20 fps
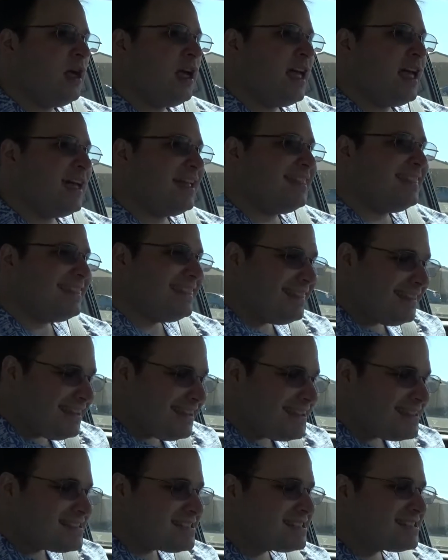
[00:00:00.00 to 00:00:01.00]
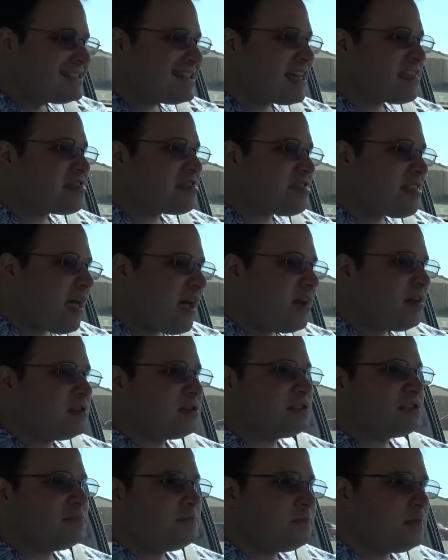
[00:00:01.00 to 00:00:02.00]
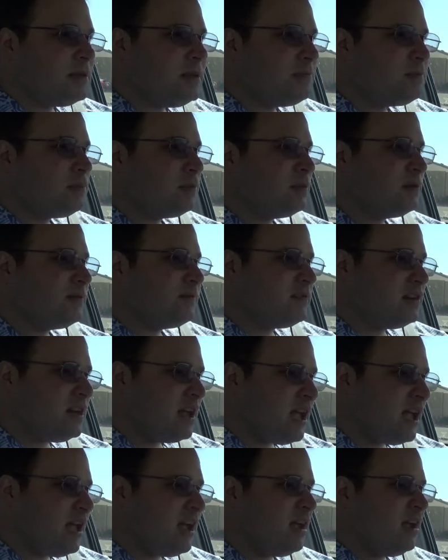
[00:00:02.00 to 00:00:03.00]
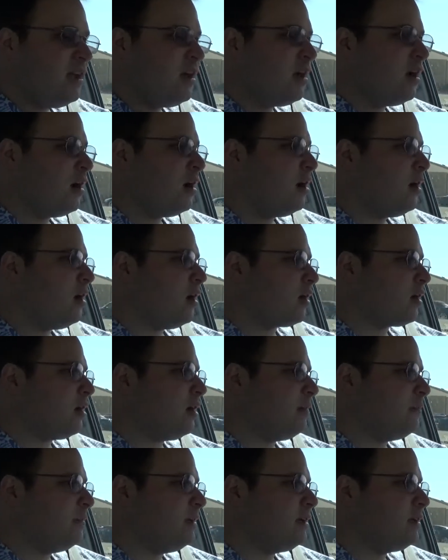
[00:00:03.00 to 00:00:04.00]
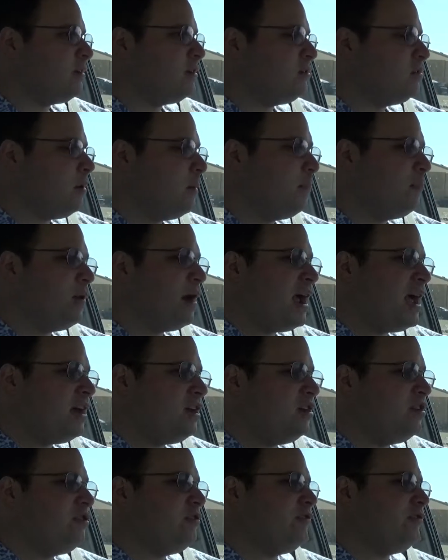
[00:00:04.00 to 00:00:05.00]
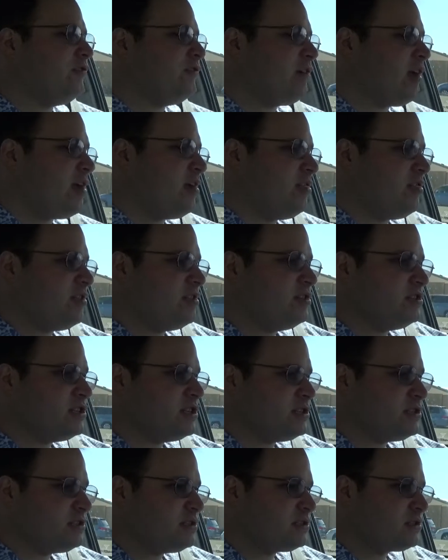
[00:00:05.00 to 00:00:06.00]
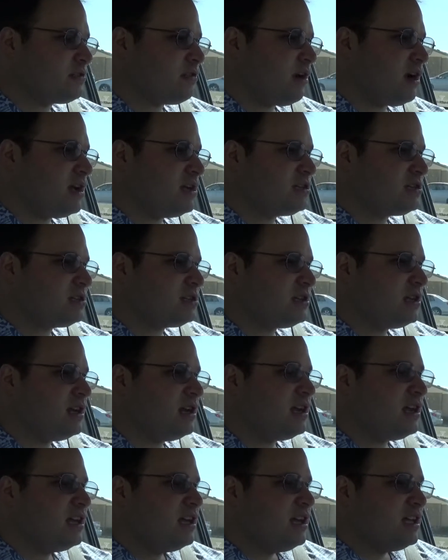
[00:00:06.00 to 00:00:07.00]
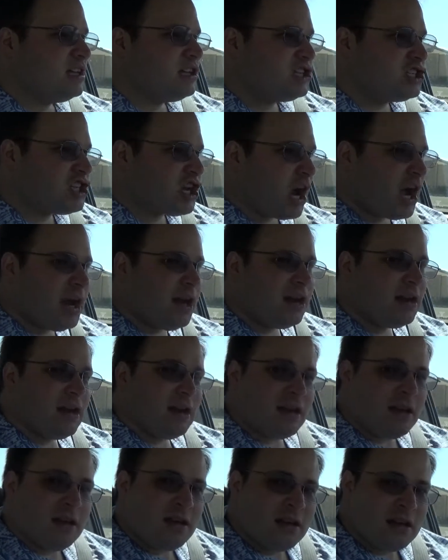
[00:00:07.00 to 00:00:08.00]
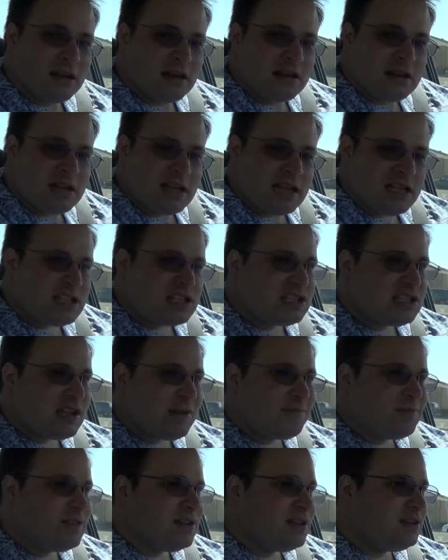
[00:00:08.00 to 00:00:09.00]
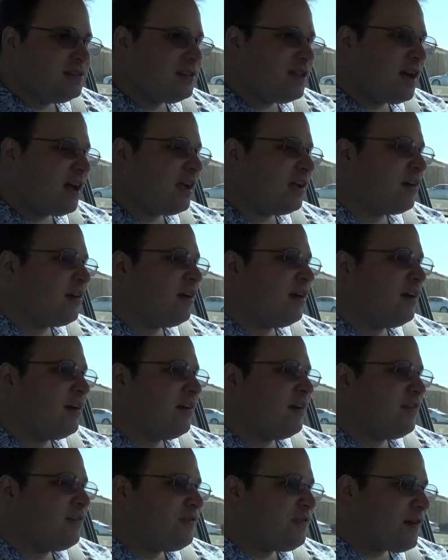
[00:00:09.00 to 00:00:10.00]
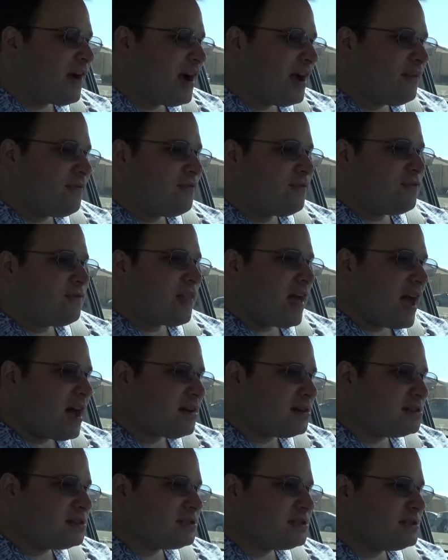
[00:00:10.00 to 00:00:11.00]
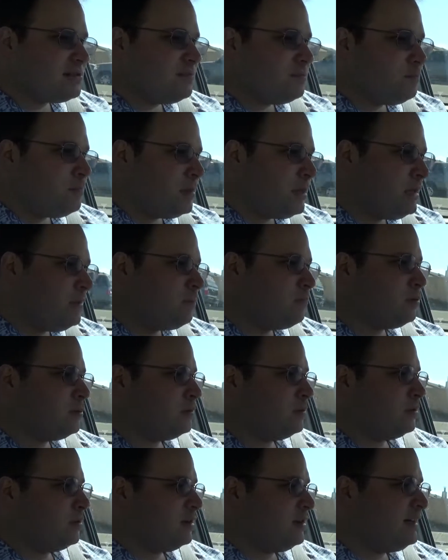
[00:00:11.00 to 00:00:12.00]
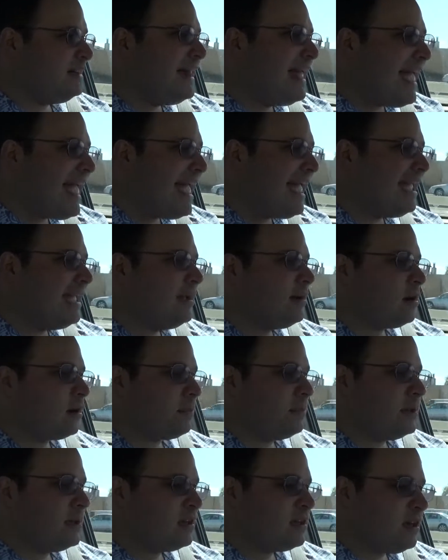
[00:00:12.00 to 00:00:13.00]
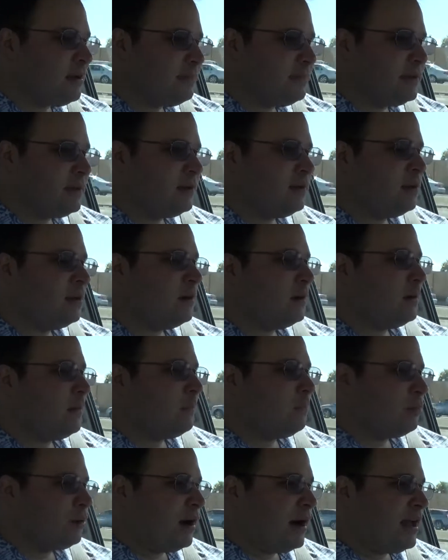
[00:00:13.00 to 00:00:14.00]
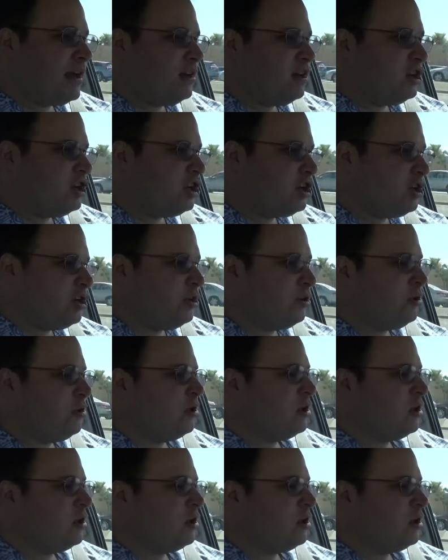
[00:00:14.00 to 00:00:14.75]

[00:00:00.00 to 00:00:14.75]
at least 1,000 people a day are coming into a brand new faith in Jesus Christ. In China, it's something like 5,000 people a day are becoming brand new